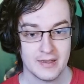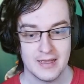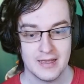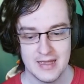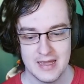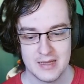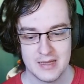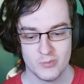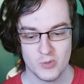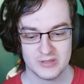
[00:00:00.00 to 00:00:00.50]

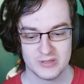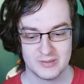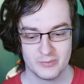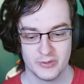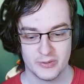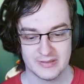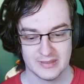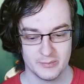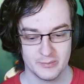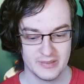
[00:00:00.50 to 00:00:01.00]
And most
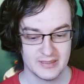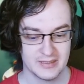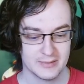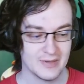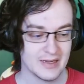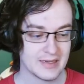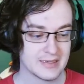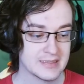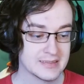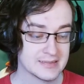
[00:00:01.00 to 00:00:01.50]
important blade
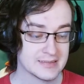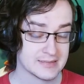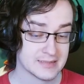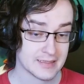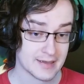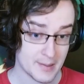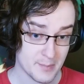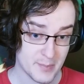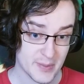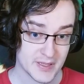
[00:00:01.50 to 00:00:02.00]
one is the
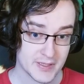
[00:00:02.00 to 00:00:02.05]
Rip,